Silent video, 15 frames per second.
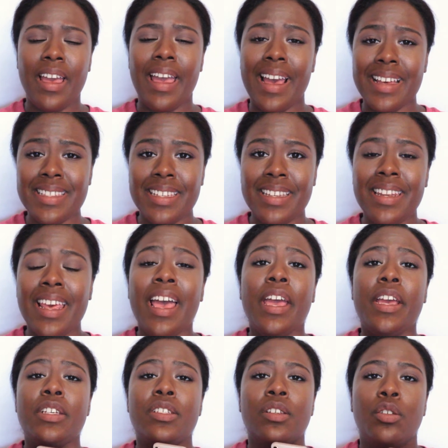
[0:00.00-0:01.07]
acid
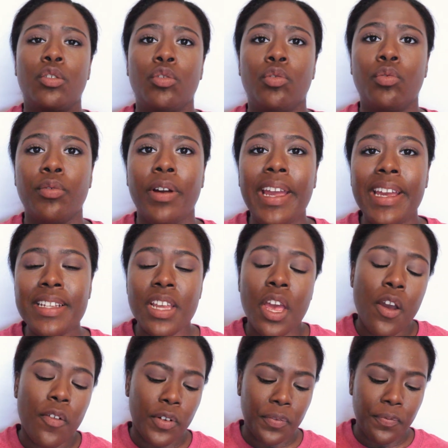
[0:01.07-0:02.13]
is great
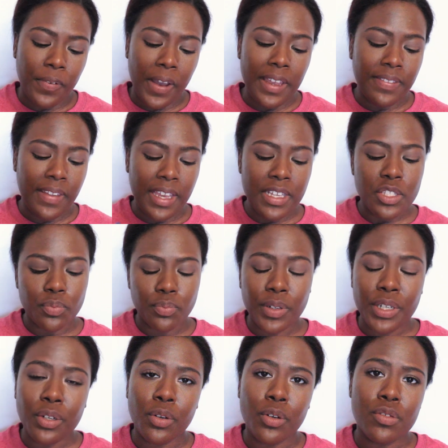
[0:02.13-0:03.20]
for fine lines,
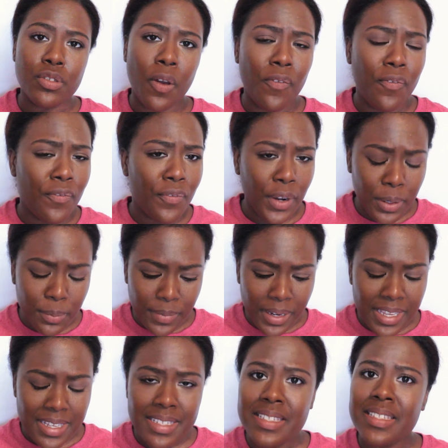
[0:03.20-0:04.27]
wrinkles,
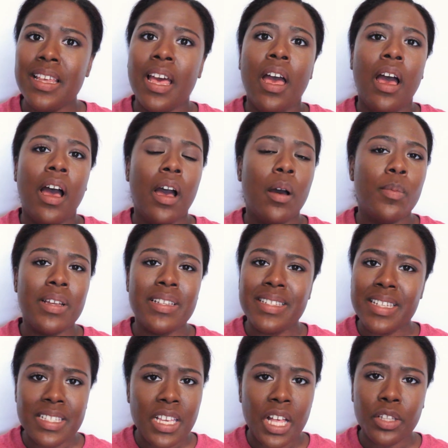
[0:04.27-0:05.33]
firmness,
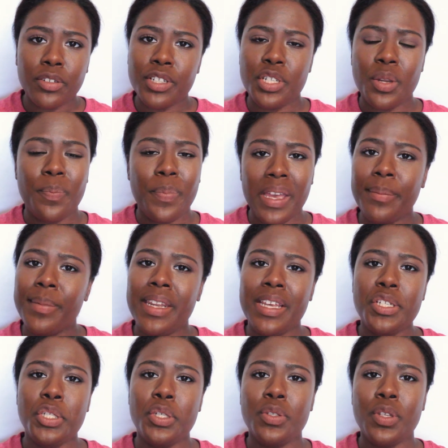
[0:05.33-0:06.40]
discoloration, pigment
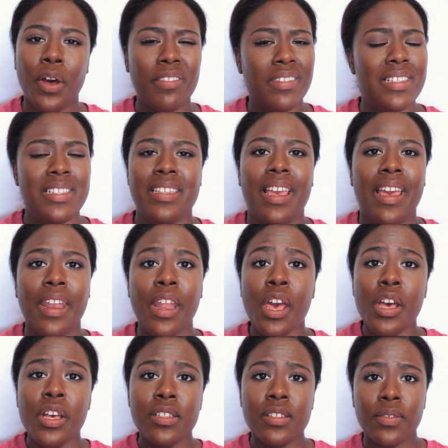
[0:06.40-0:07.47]
issues on the skin.
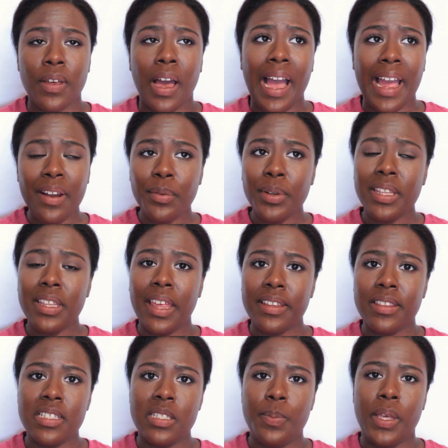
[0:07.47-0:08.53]
So I really
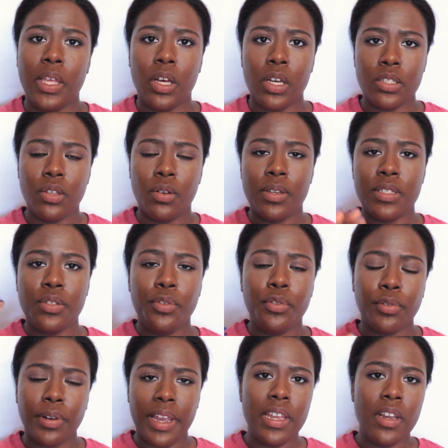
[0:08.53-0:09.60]
like this peel also. It's
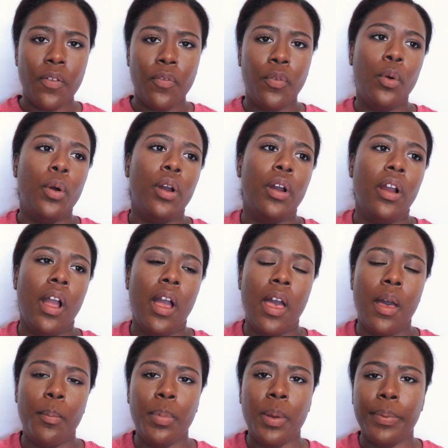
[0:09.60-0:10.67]
great for
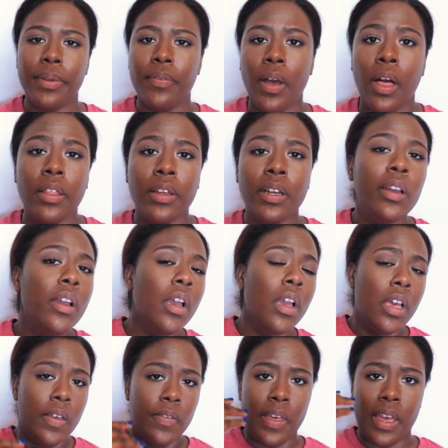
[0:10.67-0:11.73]
people of color
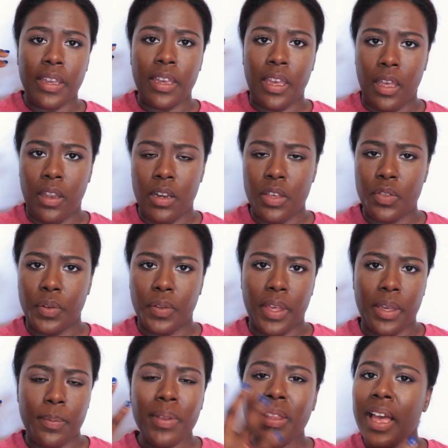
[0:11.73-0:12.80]
that get either
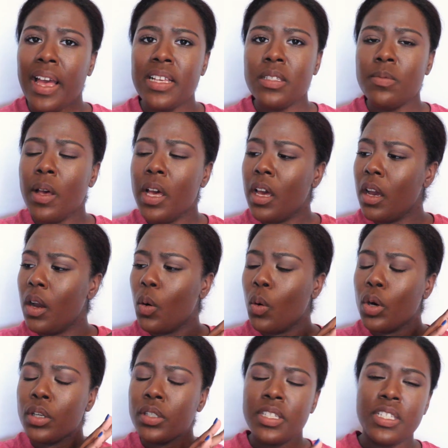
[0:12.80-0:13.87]
like melasma
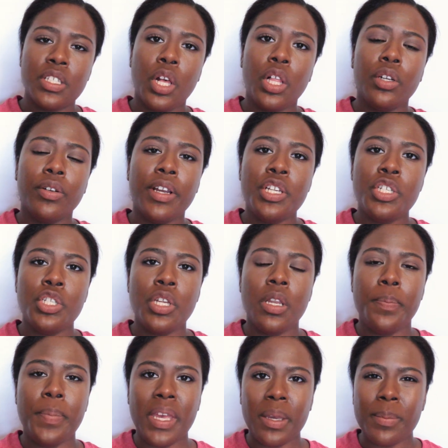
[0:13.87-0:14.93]
or
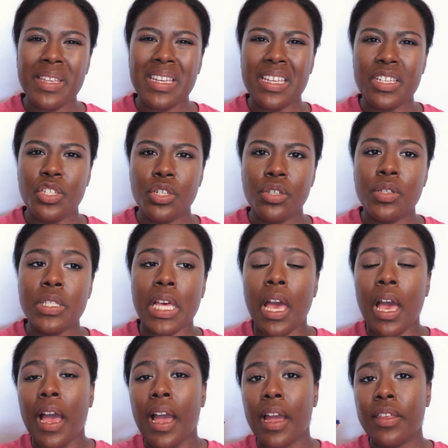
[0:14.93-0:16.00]
discoloration, pigment issues.
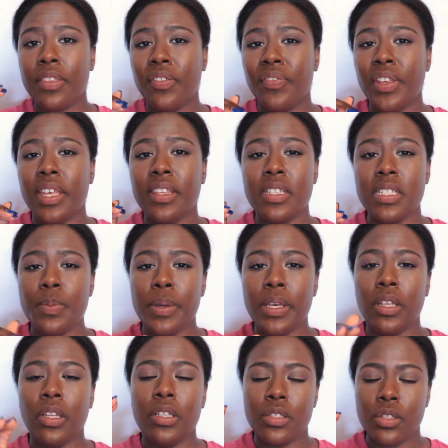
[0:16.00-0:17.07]
I feel like this
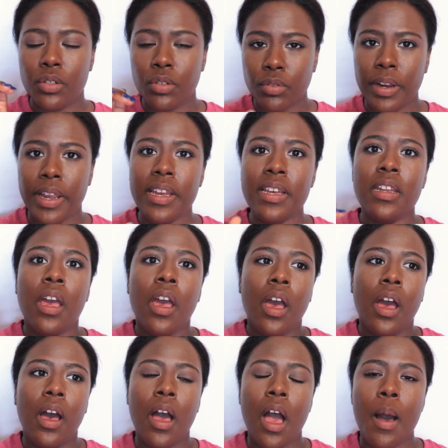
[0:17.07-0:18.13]
peel is great
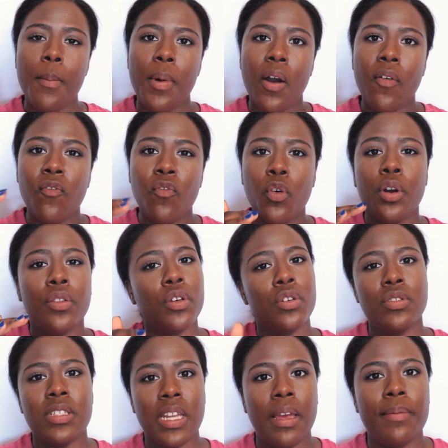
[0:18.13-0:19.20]
for
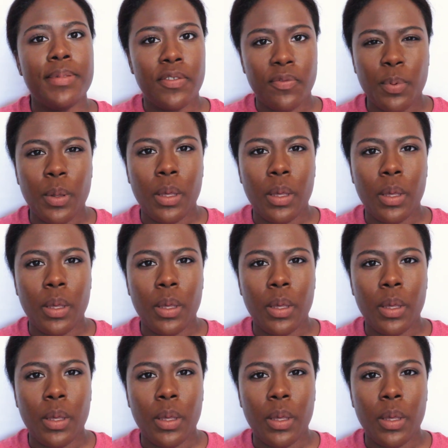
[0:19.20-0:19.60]
those types of